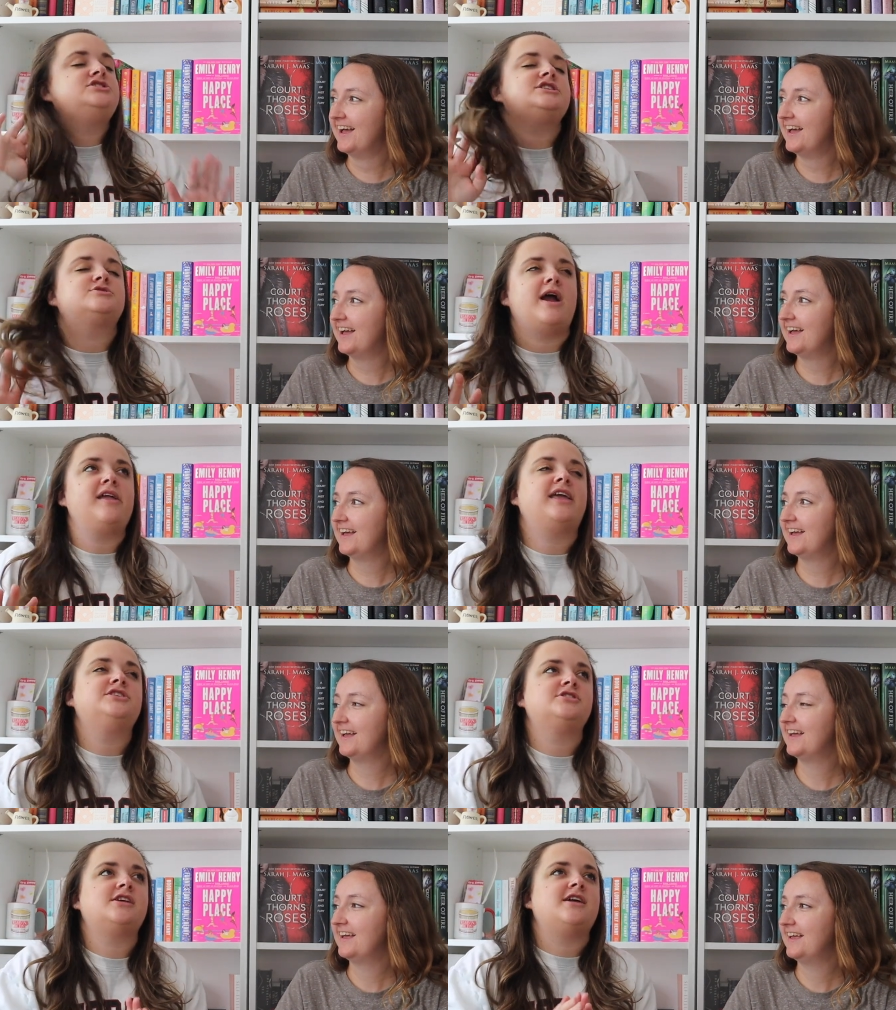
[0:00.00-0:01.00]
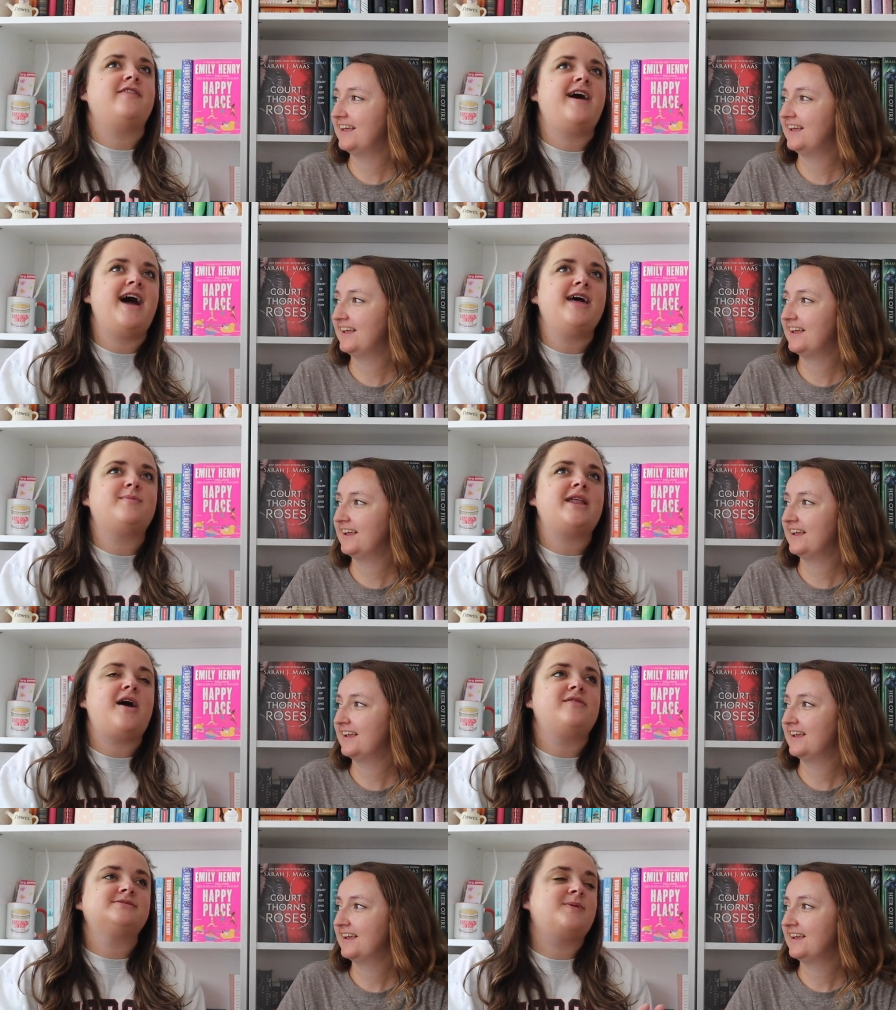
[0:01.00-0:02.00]
Speaker 1: she's right. Like he shouldn't have done that. But
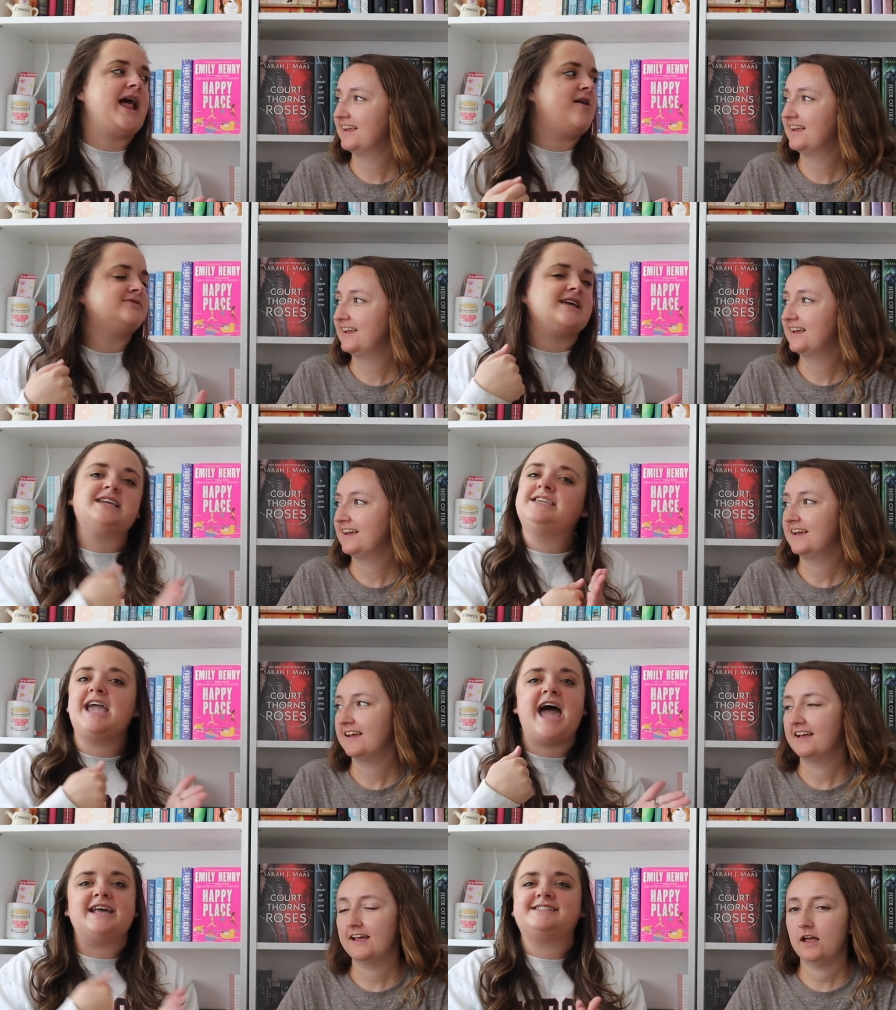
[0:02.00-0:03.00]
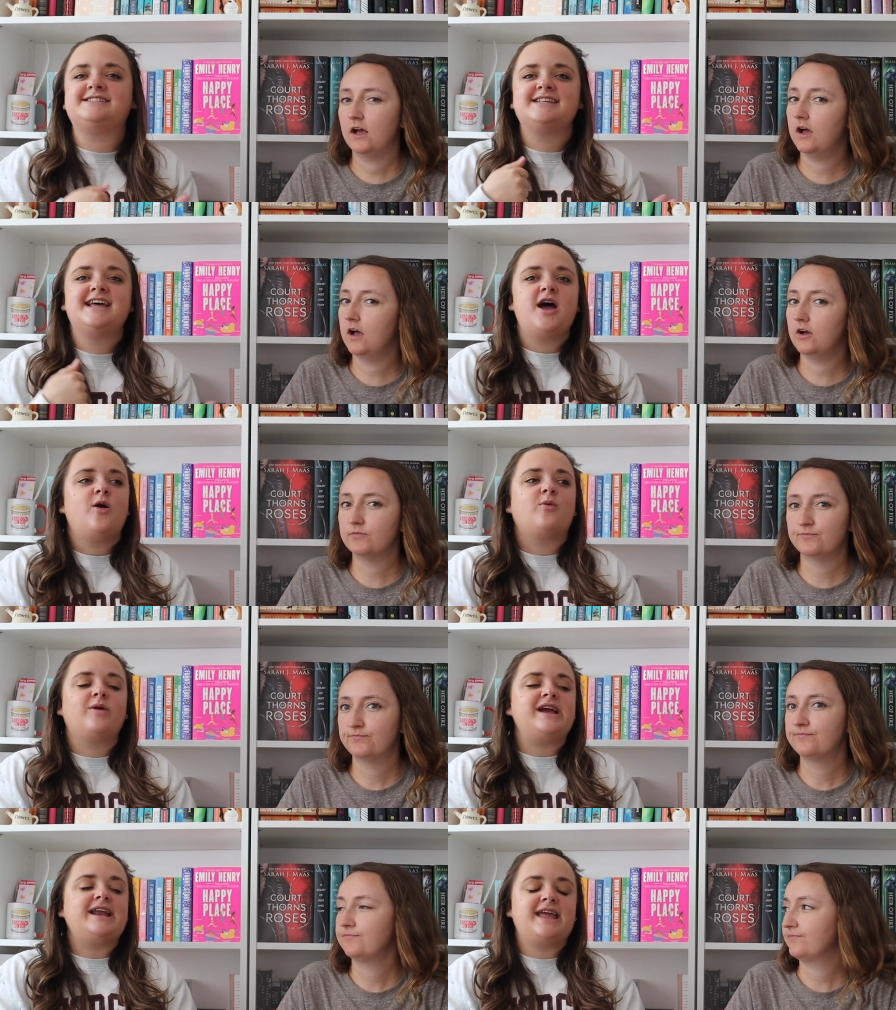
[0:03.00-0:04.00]
I was. But I was like, yes. Oh.
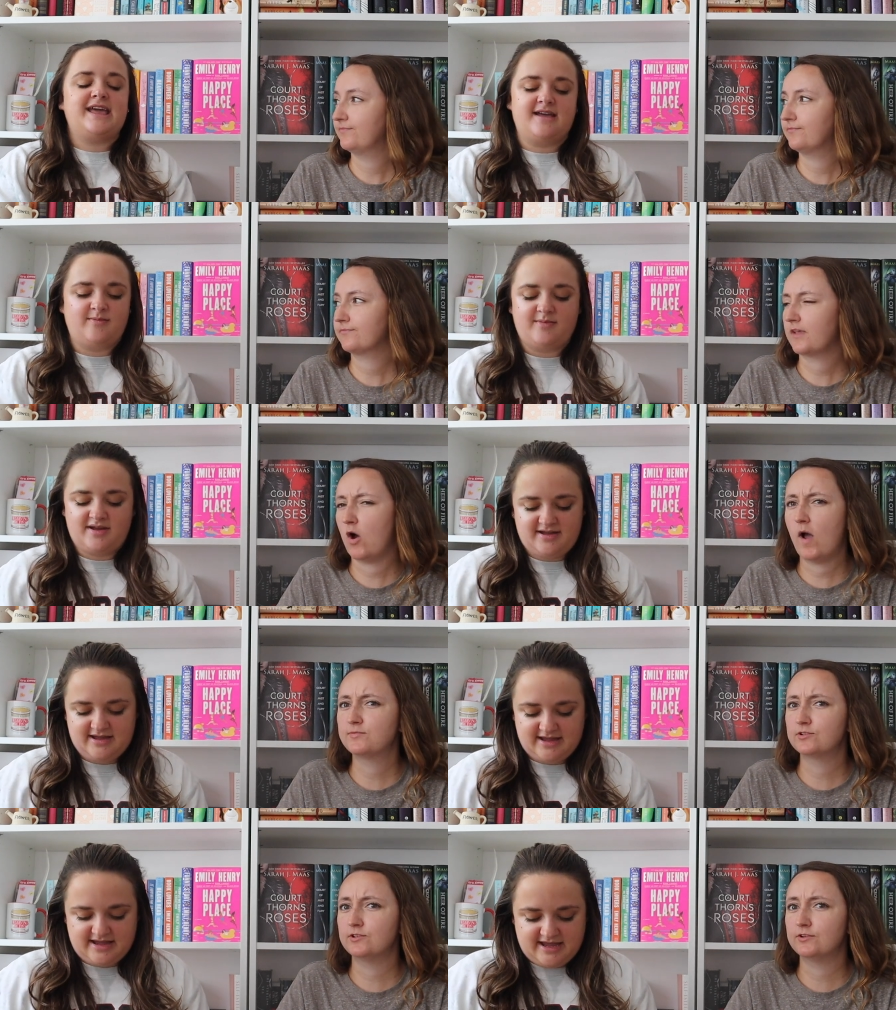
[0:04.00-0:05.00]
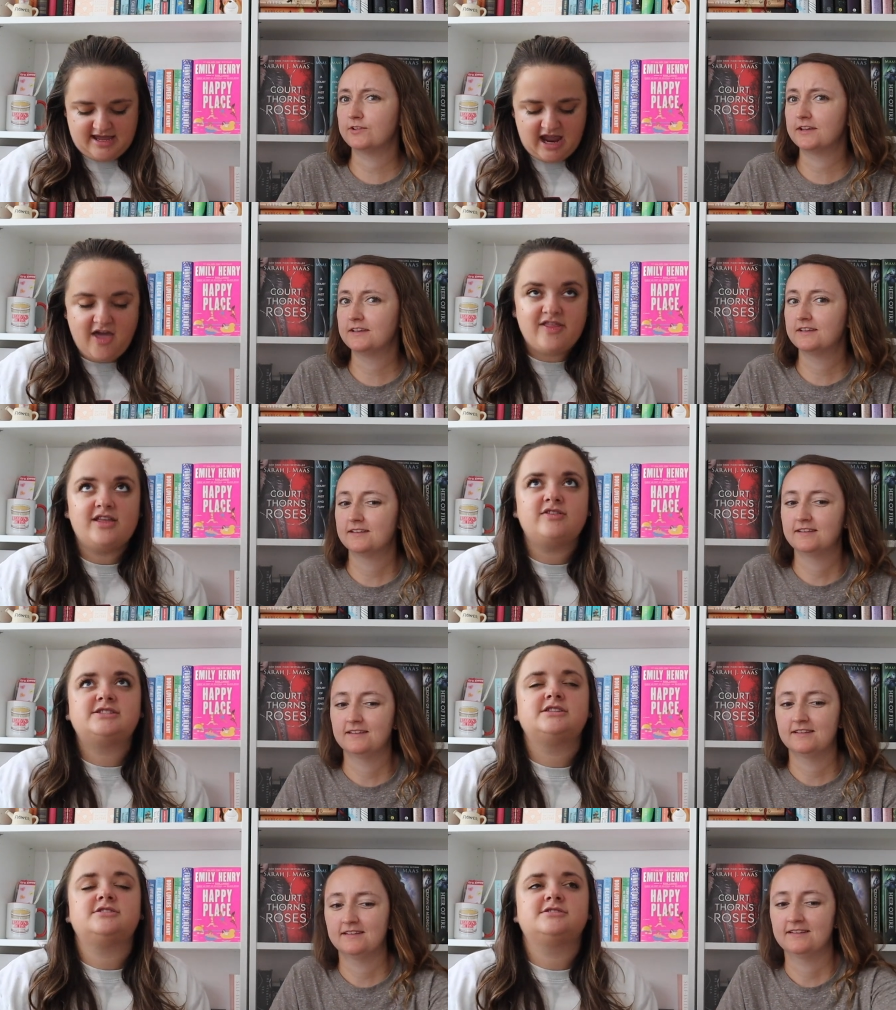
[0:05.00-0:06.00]
Read him. Oh, absolutely. And then the
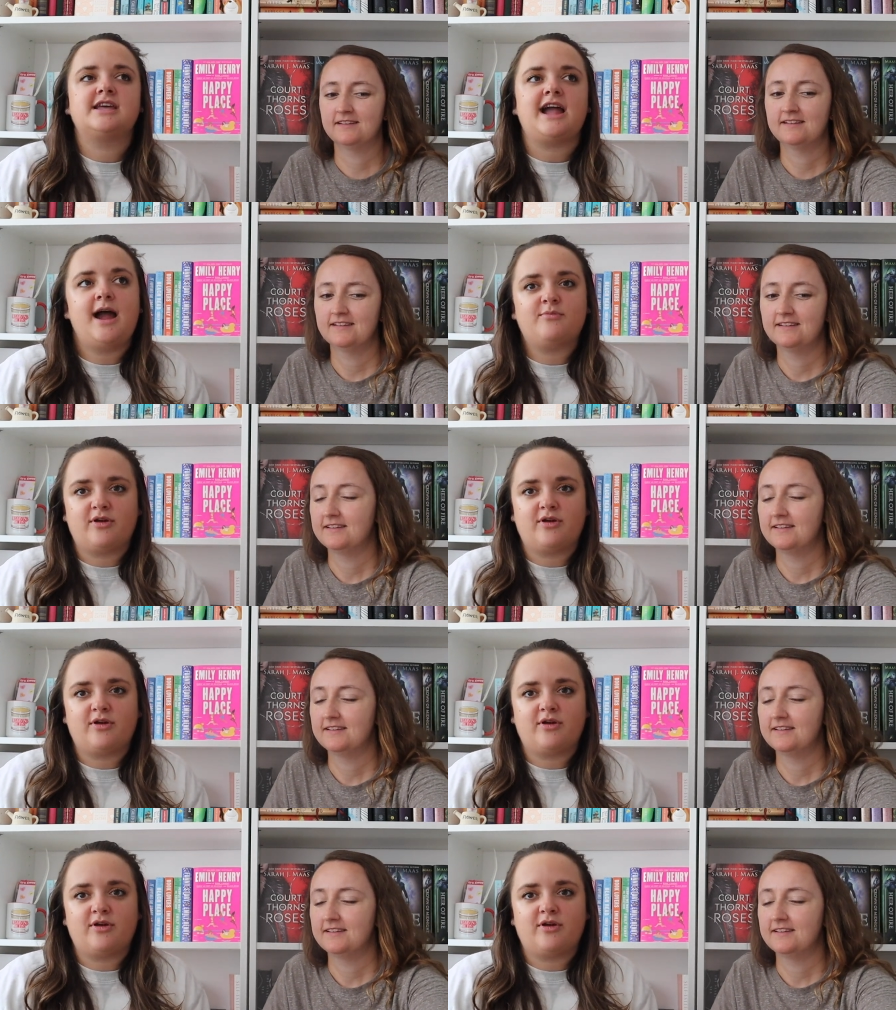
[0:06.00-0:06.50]
sister's like, I'm